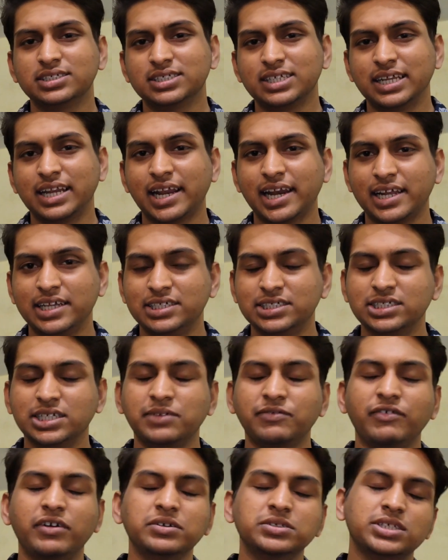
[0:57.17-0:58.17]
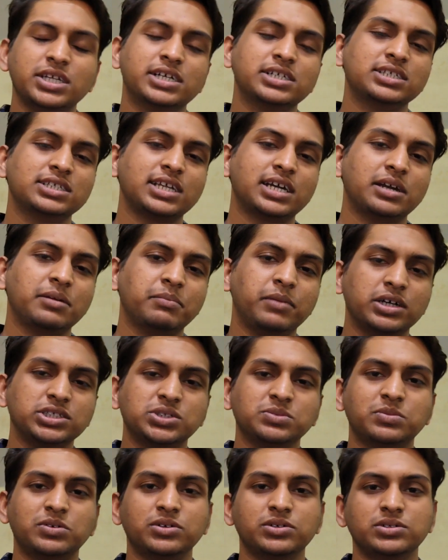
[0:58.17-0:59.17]
serialization, web sets, and
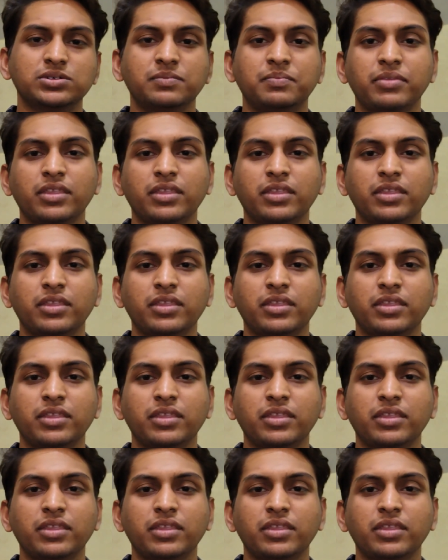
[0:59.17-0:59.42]
much more.